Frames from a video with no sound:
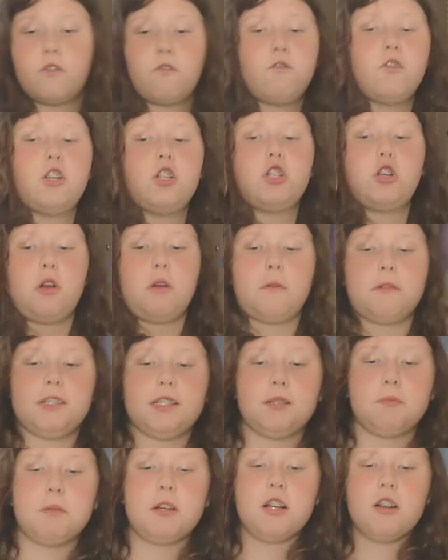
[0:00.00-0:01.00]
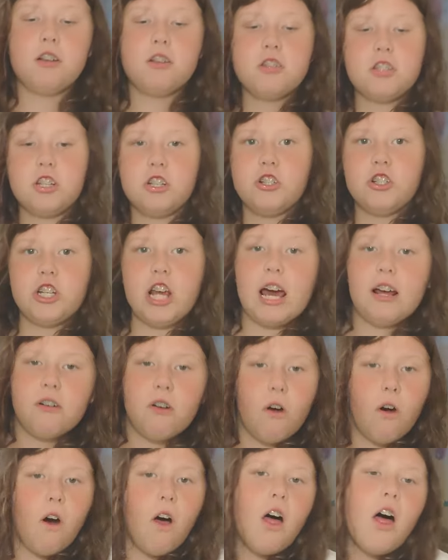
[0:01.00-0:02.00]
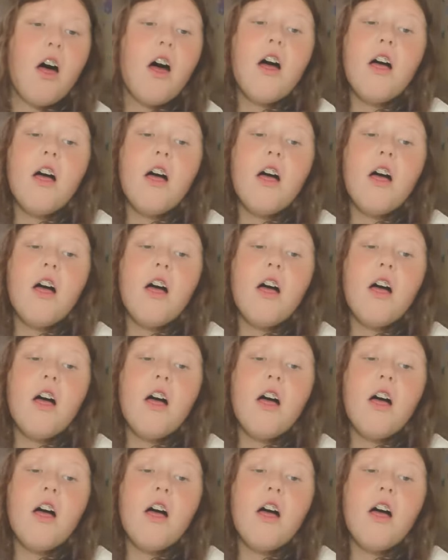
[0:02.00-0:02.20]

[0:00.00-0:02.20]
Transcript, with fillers: fidget spinners in general,